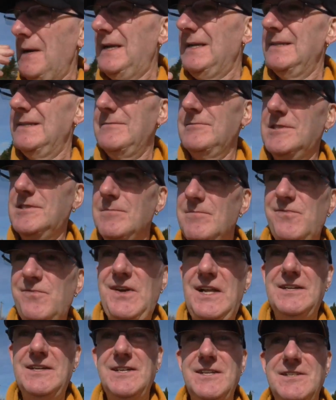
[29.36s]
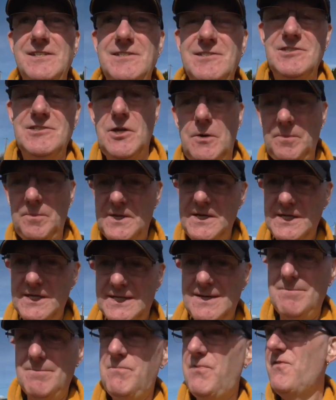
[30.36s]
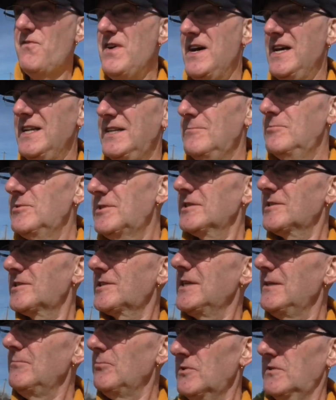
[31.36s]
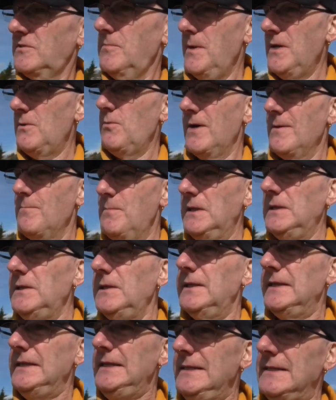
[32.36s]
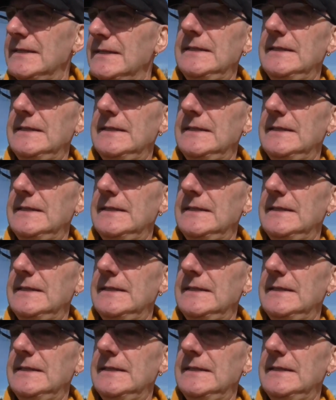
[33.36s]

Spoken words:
And there was some fella, he stopped in a camper van, he was asking, what's the big white building?